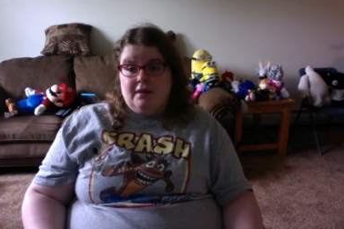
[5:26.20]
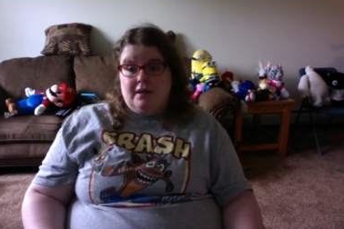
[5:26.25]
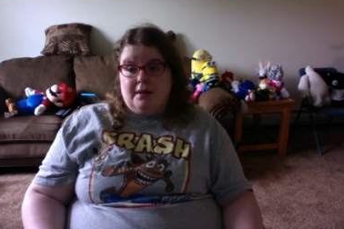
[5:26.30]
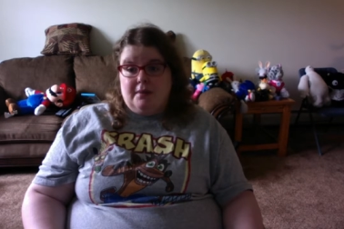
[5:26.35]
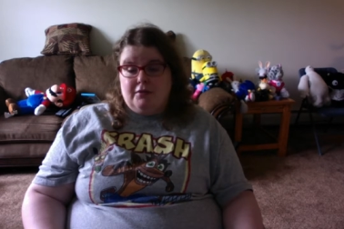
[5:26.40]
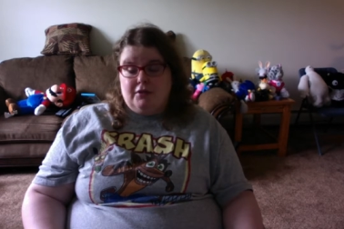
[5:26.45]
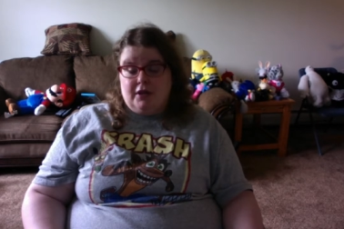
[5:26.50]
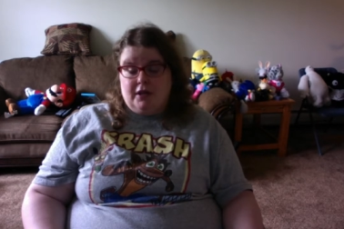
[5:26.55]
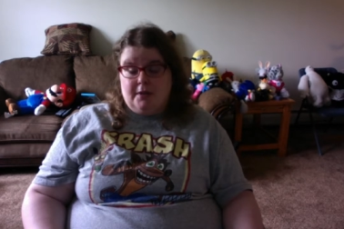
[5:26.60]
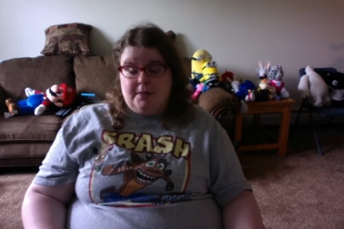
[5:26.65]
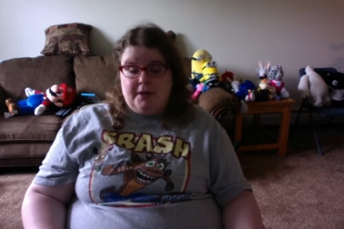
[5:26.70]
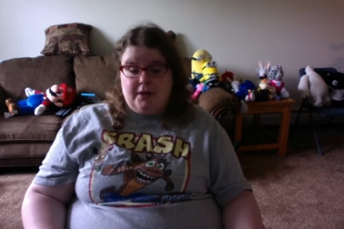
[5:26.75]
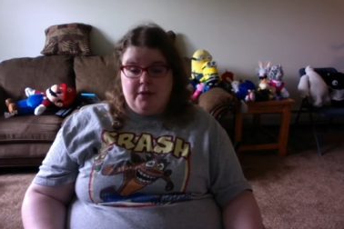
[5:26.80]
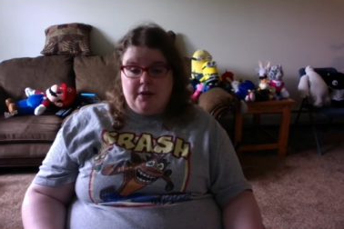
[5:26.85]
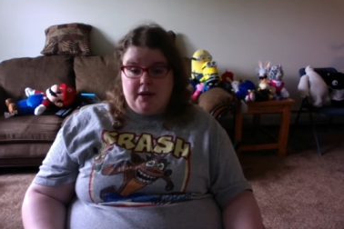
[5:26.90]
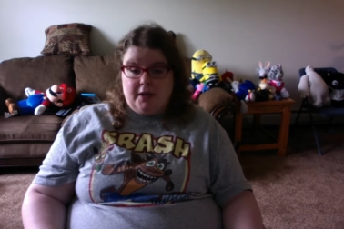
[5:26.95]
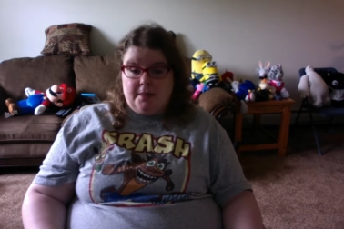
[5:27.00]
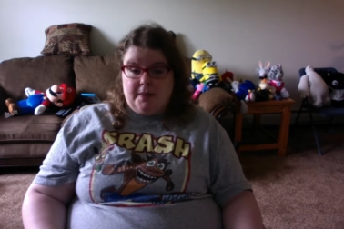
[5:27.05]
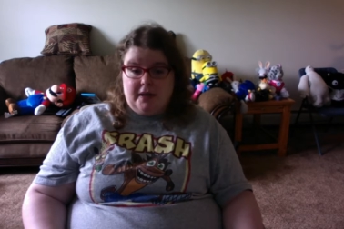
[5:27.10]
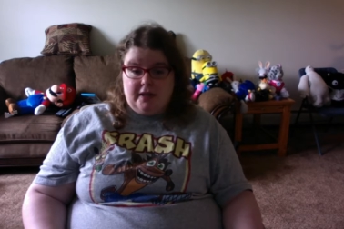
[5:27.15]
I'm trying to be
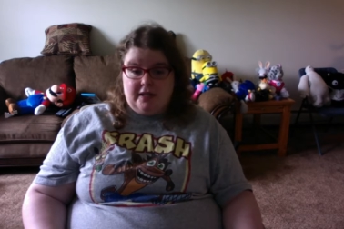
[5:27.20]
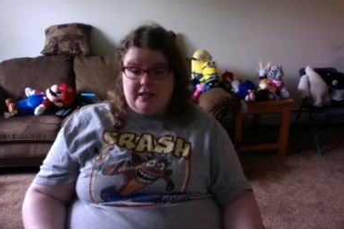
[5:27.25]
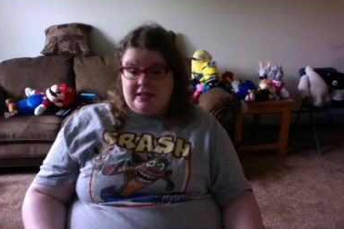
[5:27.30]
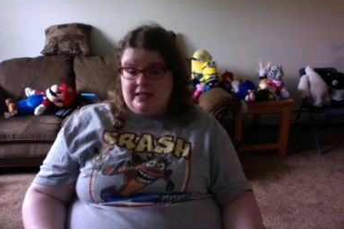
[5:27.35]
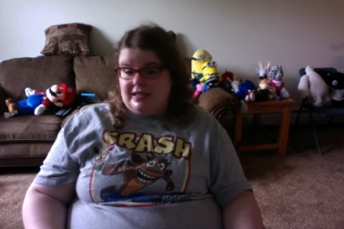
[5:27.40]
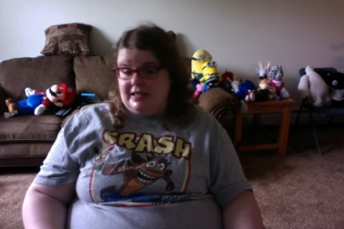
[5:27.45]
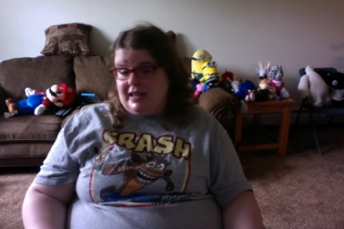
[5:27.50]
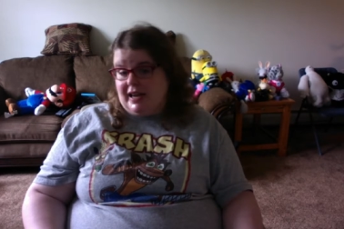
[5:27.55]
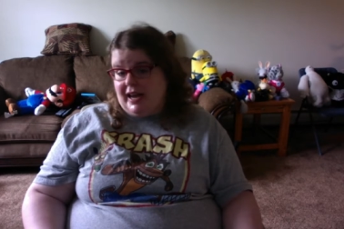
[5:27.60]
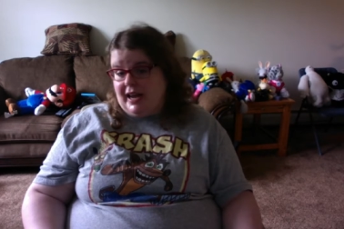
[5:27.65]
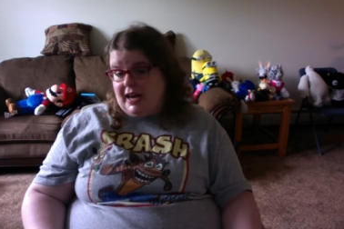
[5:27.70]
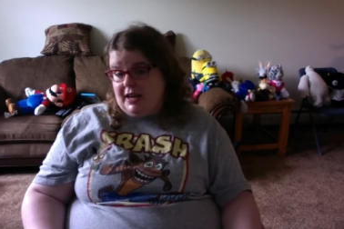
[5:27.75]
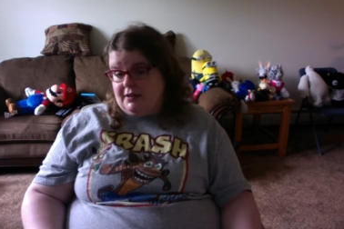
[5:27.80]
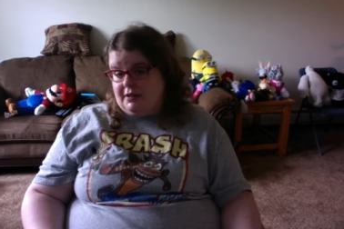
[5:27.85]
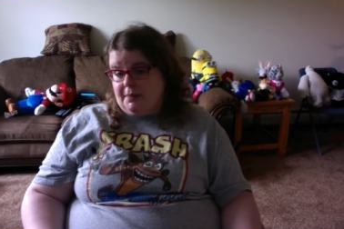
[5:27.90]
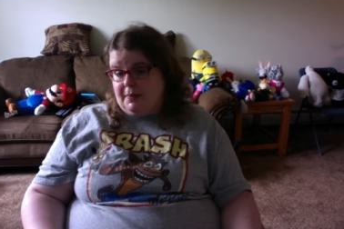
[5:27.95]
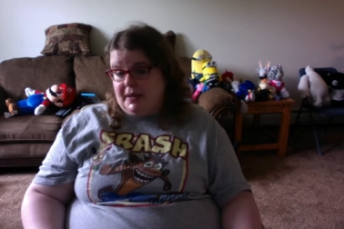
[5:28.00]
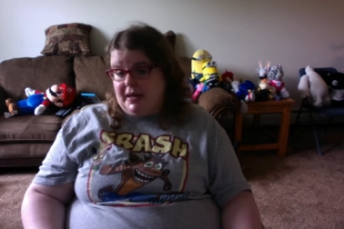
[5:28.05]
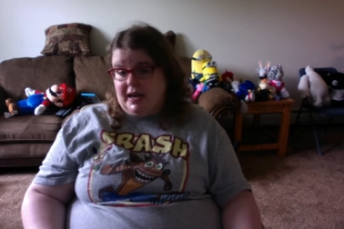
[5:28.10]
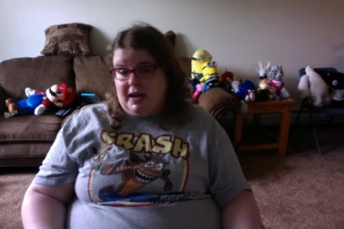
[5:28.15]
quick about this because I have to
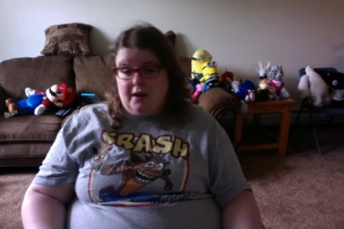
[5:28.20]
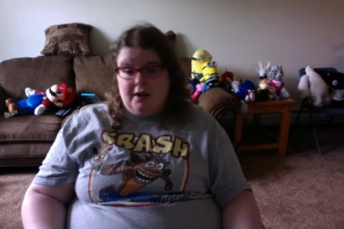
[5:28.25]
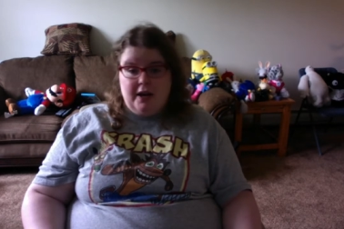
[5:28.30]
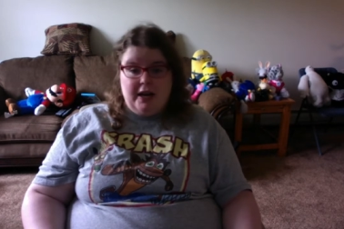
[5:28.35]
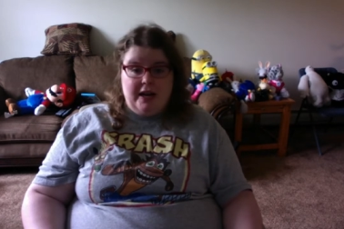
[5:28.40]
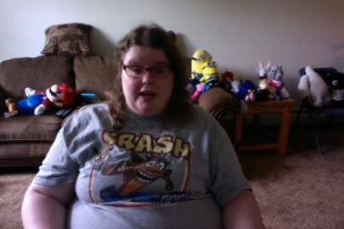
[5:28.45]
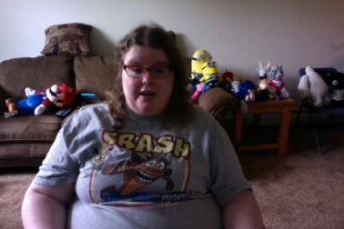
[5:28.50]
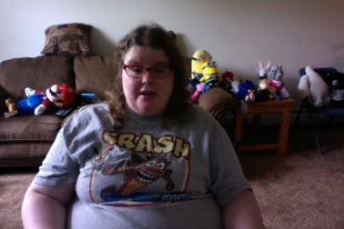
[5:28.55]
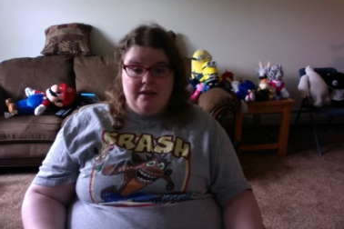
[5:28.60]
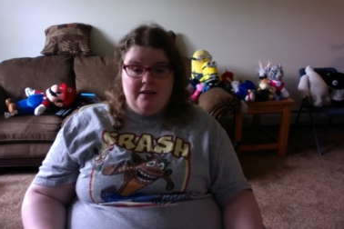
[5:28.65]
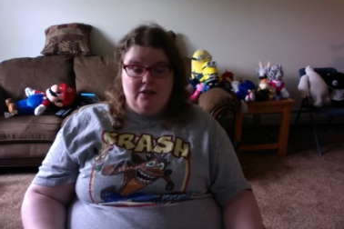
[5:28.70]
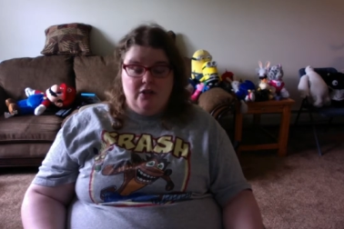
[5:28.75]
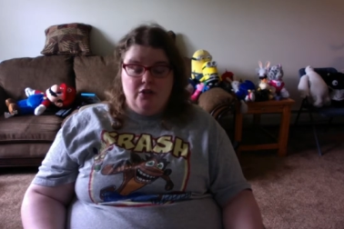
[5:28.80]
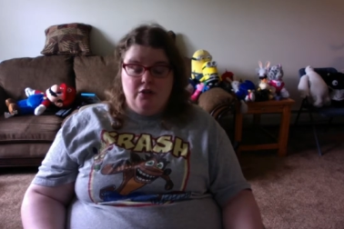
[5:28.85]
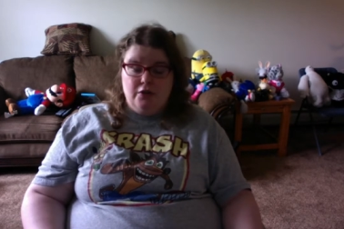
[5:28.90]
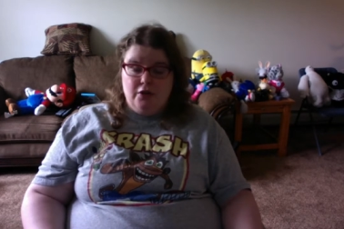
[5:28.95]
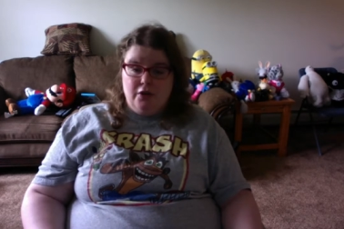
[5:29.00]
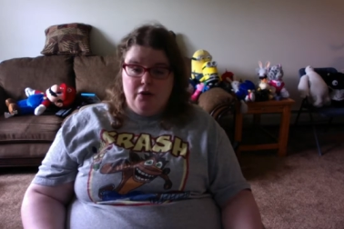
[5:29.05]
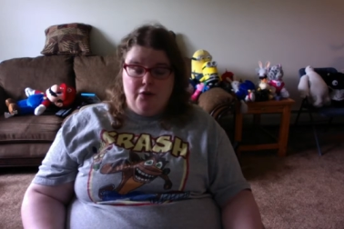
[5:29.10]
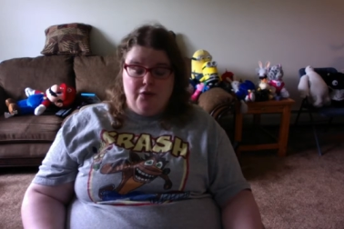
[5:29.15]
be out at
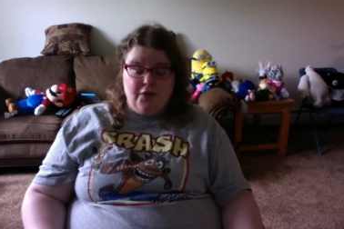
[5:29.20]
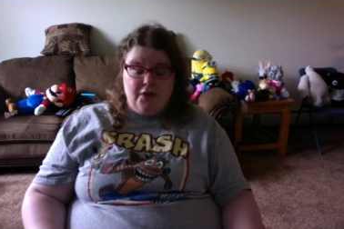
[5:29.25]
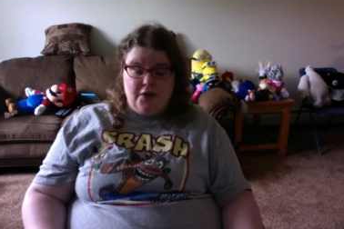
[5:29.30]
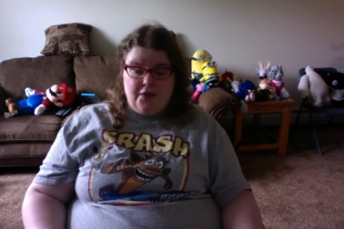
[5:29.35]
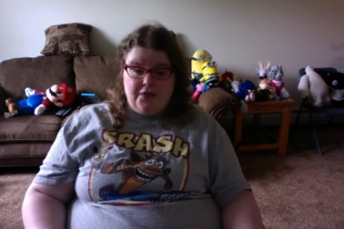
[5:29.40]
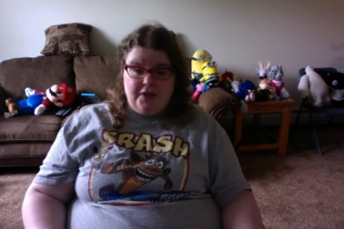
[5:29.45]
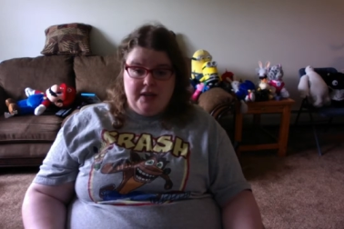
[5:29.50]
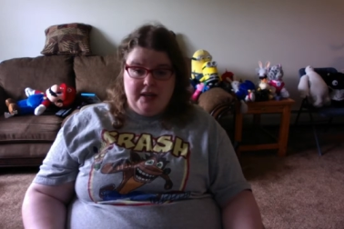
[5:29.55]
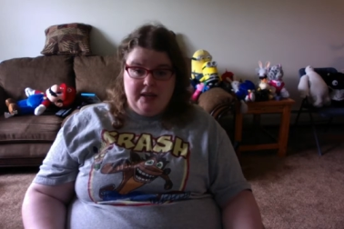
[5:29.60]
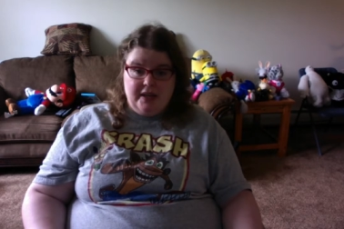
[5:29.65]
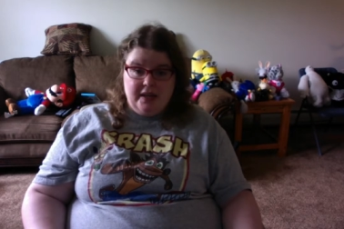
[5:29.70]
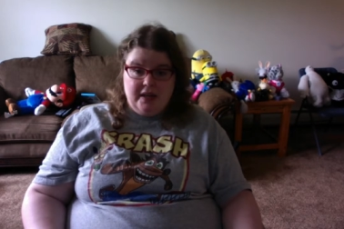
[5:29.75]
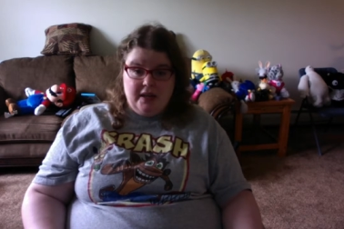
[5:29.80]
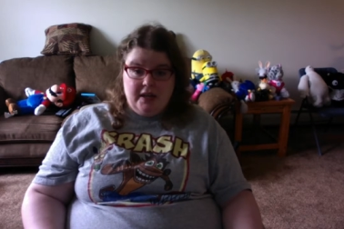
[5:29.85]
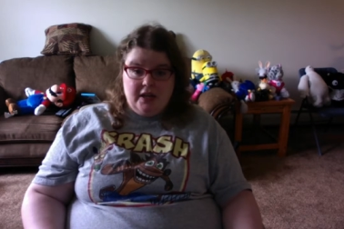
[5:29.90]
2.50